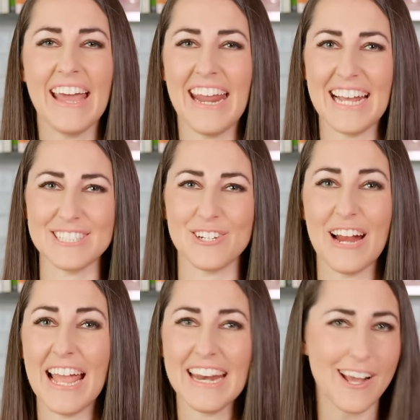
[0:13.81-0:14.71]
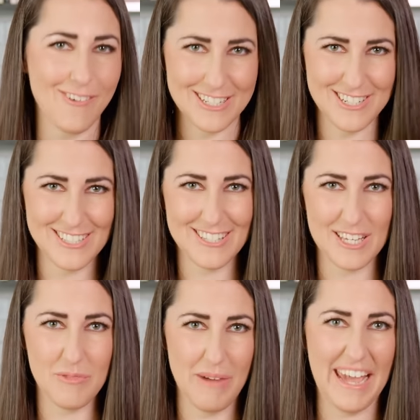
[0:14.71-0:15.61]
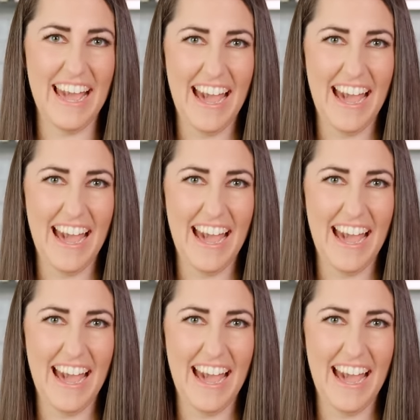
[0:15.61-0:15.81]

and answer any questions that you might